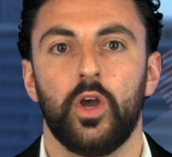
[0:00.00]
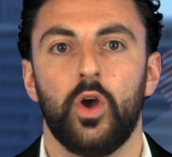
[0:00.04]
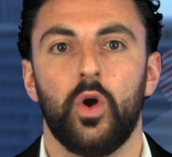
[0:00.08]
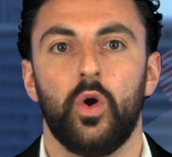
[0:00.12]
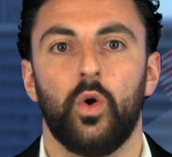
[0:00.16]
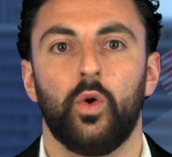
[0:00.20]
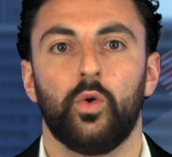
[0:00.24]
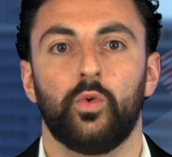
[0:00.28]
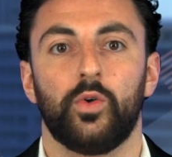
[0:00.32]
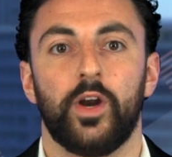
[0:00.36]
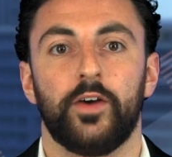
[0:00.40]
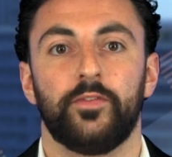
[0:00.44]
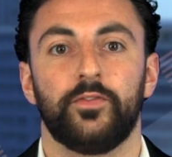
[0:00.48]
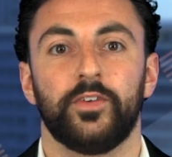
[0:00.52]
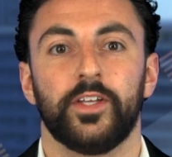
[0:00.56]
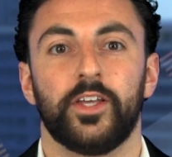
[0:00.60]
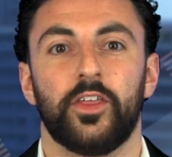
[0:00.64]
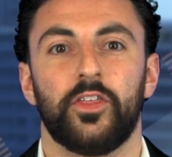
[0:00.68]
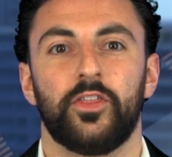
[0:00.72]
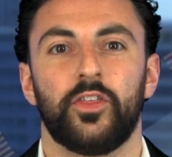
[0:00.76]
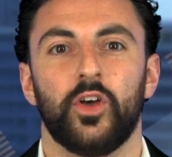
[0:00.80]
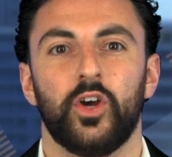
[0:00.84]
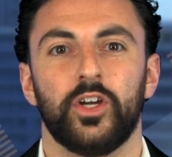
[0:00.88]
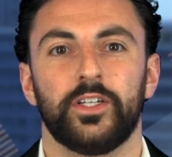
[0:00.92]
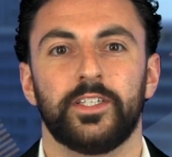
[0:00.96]
or roughly
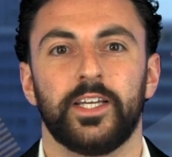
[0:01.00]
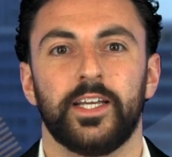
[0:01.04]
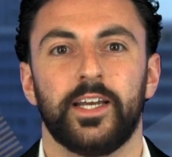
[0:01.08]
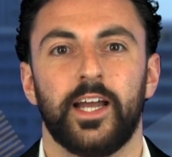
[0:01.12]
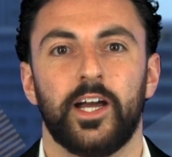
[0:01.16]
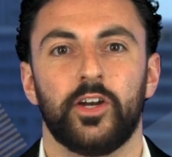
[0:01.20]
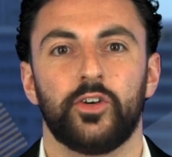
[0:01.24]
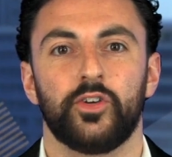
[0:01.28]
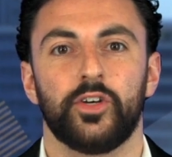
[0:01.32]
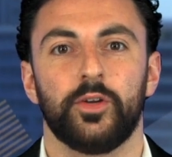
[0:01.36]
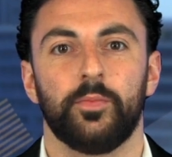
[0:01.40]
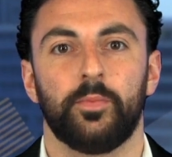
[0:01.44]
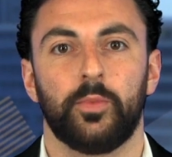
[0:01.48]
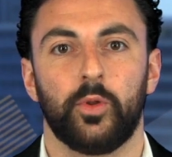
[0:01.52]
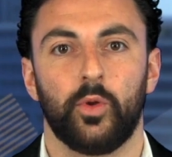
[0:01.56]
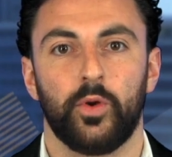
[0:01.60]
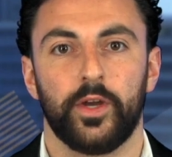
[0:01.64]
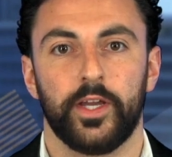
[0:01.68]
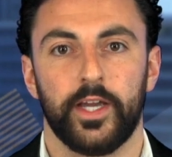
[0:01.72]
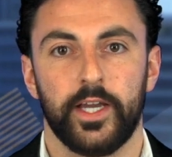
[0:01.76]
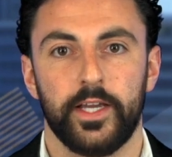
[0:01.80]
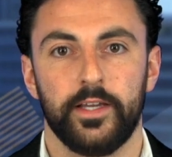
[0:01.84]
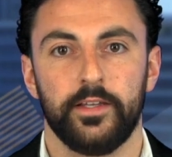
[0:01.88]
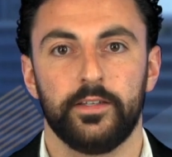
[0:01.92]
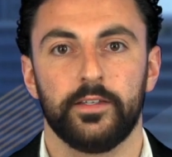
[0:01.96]
1,300
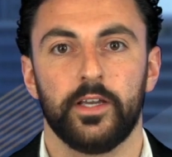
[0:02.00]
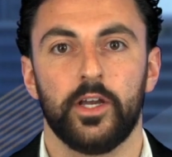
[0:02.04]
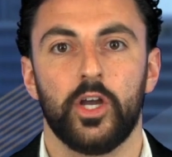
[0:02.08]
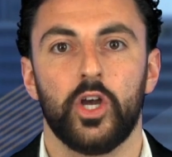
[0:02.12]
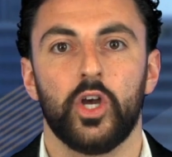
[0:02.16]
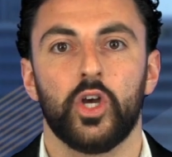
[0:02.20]
employees,